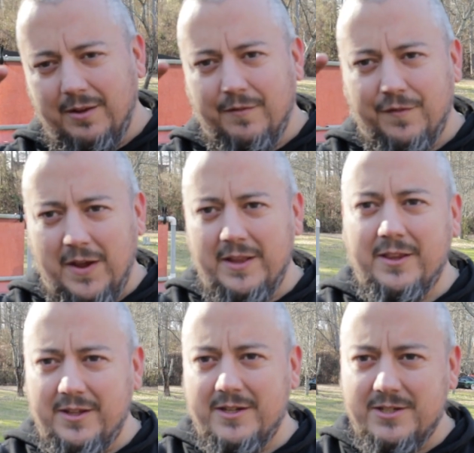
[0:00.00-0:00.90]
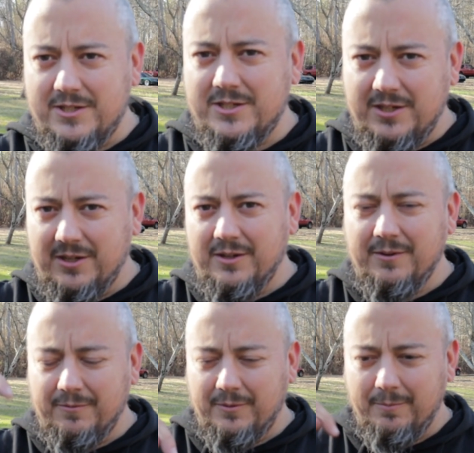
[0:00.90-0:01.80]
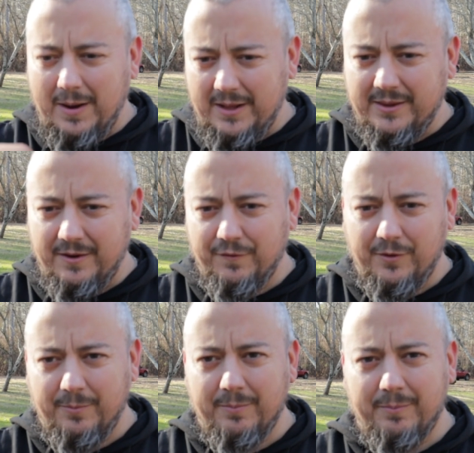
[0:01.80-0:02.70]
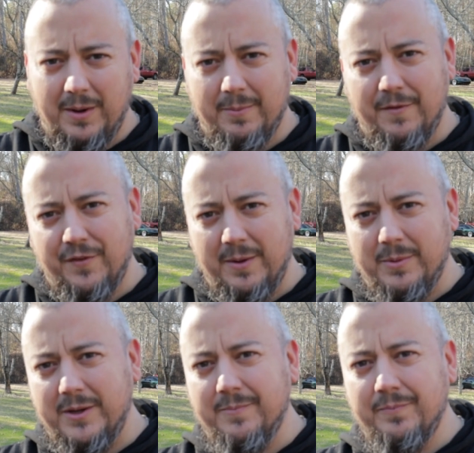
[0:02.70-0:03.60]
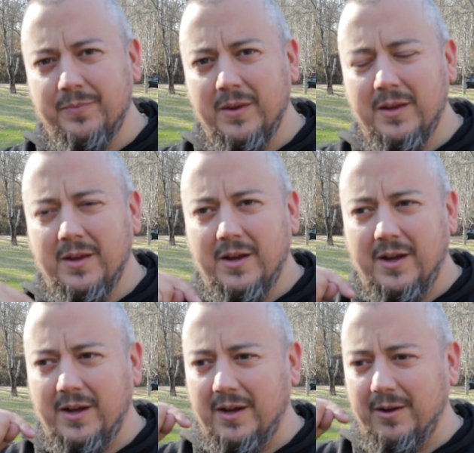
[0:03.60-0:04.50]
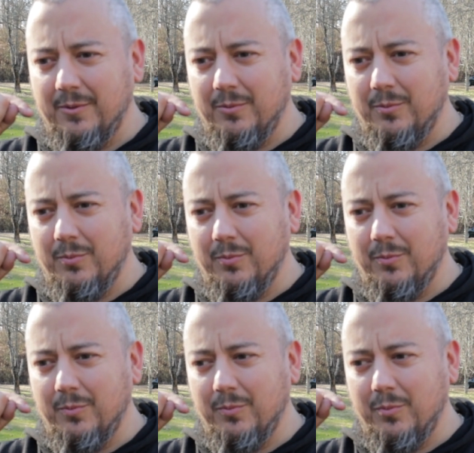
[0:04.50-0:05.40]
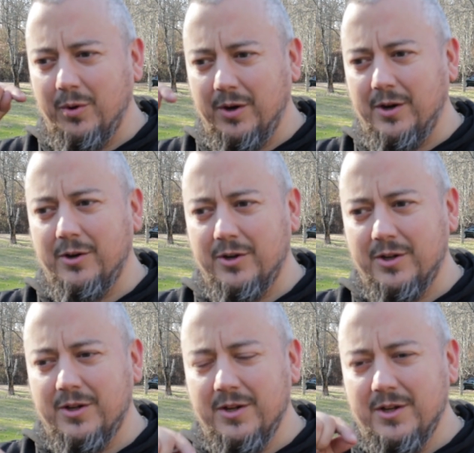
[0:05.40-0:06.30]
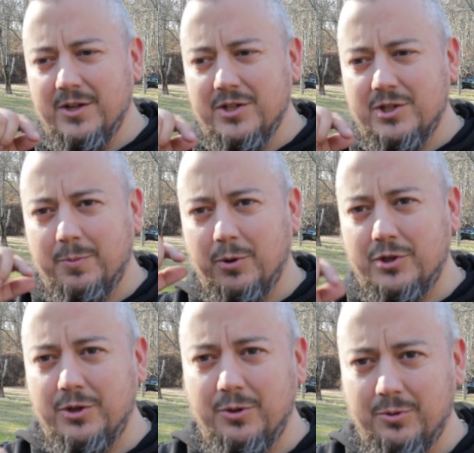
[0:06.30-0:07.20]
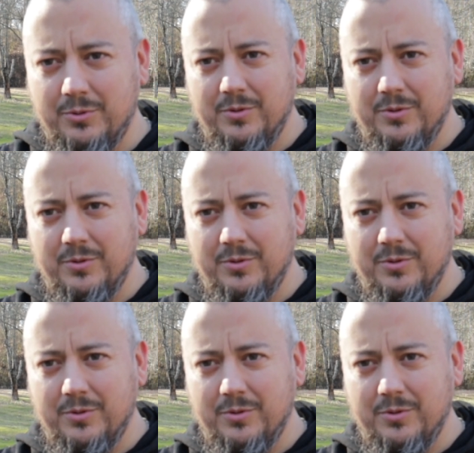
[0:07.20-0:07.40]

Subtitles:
Faith is the main thing for me and my family. We're here to support you